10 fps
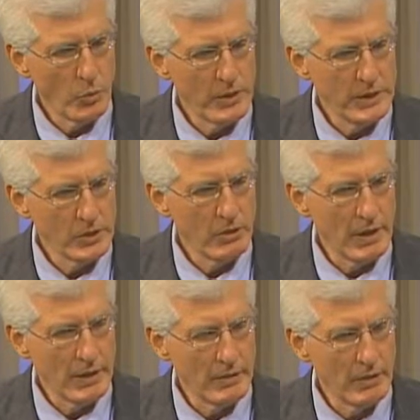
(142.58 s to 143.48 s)
word
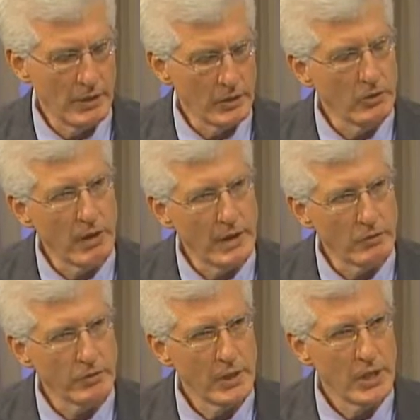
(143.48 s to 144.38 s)
integrated or
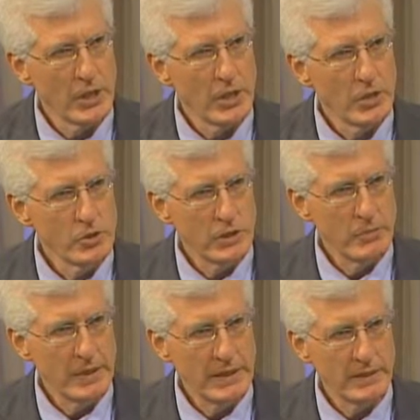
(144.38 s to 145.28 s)
integrative, usually
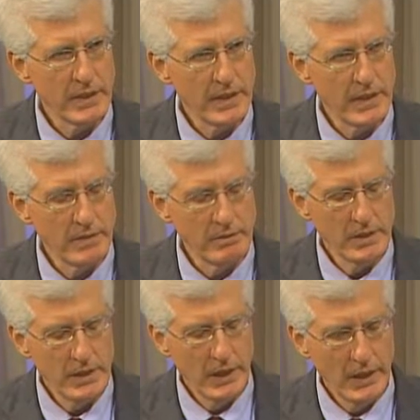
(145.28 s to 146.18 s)
meaning taking
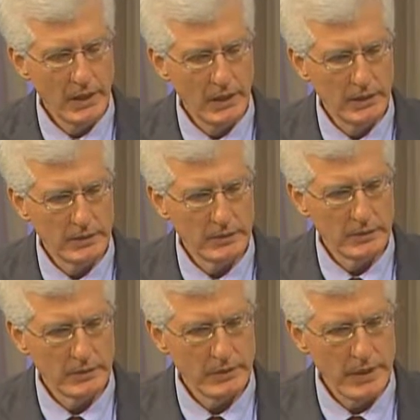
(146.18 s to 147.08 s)

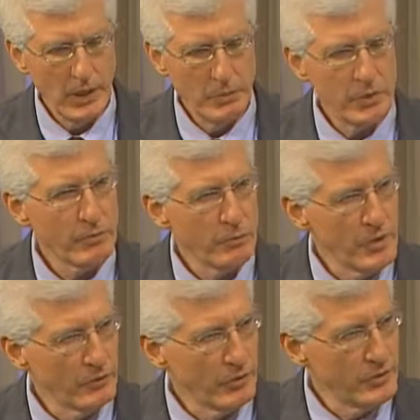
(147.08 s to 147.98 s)
elements from
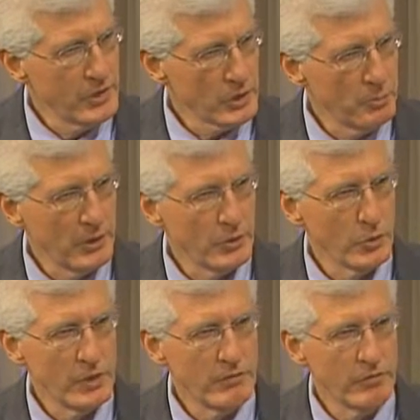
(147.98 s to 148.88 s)
different disciplines
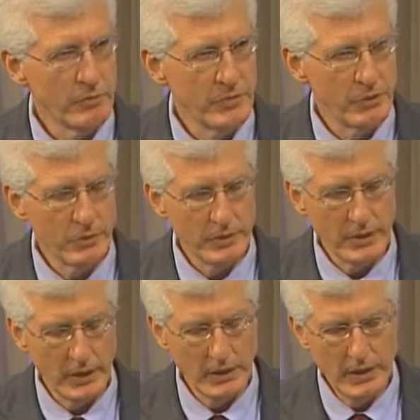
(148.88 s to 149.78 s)
or even from different,
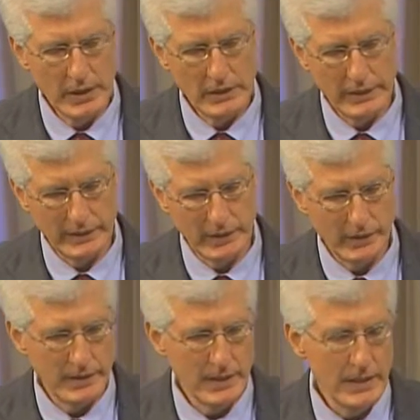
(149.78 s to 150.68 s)

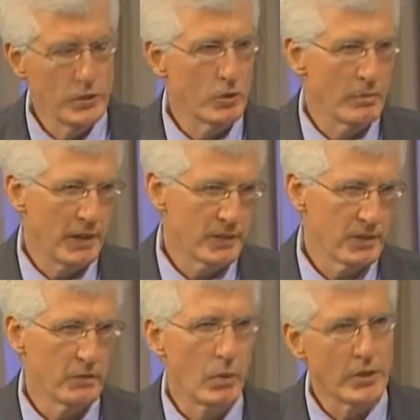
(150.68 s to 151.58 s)
Eastern
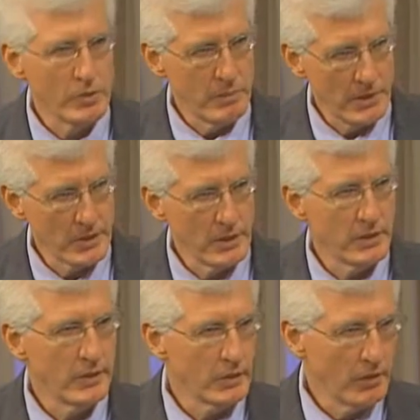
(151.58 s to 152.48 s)
medicine and Western medicine,
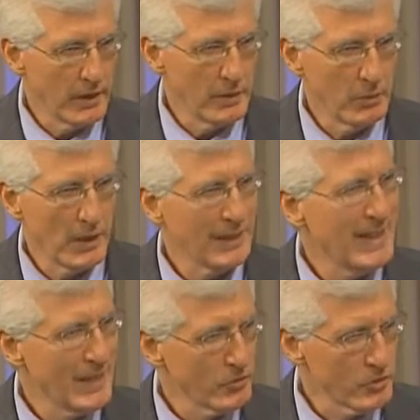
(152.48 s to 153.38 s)
and integrating them. A lot of
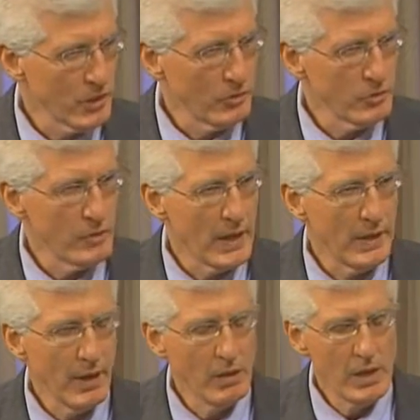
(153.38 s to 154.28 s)
cancer centers do that
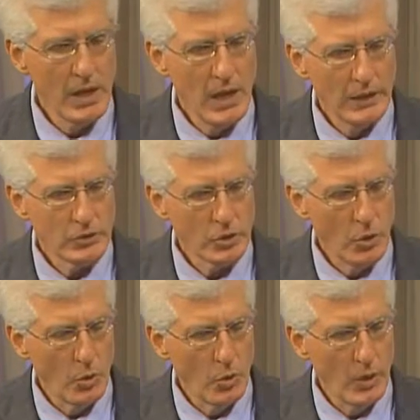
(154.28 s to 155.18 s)
now.
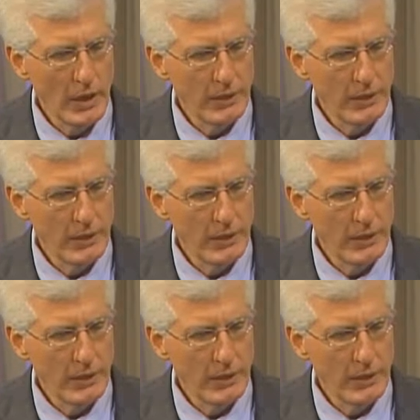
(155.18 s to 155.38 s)
So